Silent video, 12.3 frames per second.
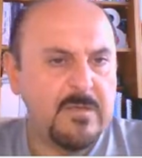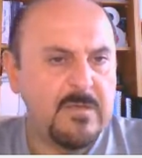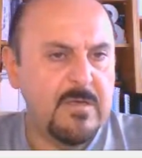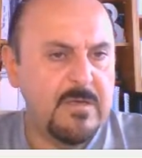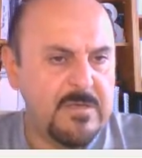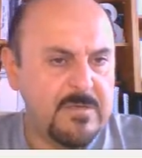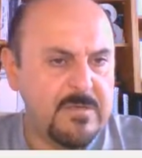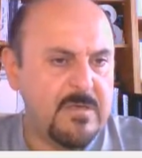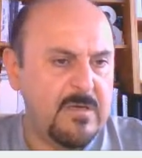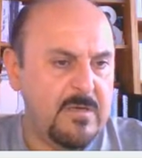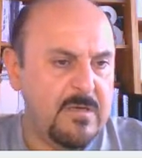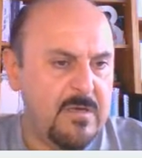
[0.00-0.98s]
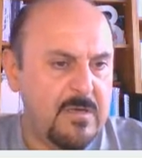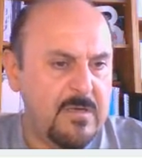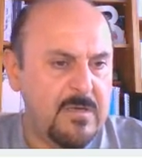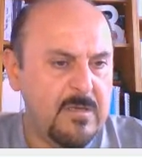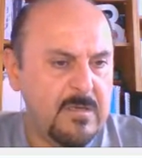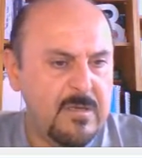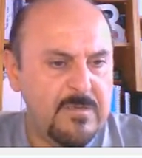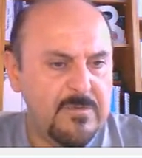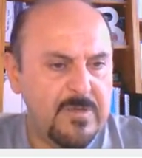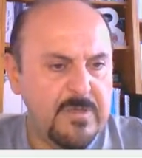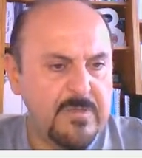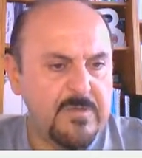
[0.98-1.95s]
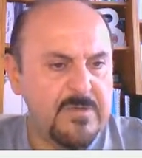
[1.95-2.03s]
let's see
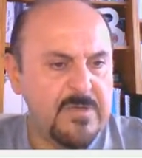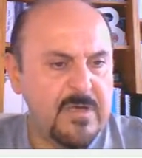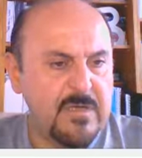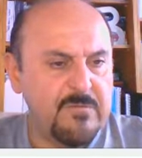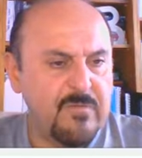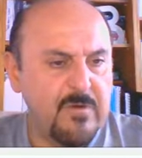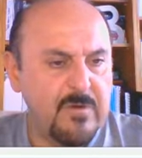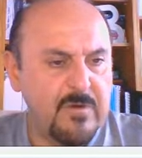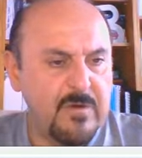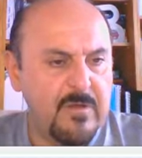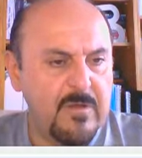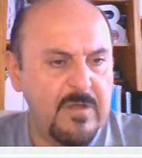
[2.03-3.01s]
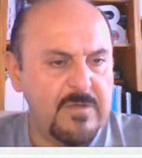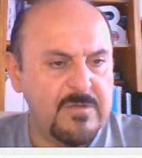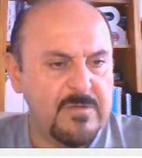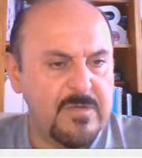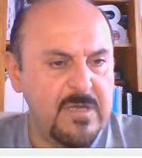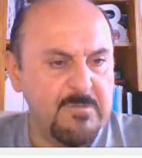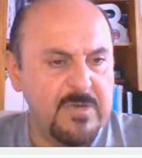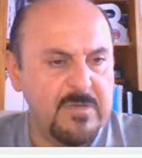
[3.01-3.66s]
the result for this snippet.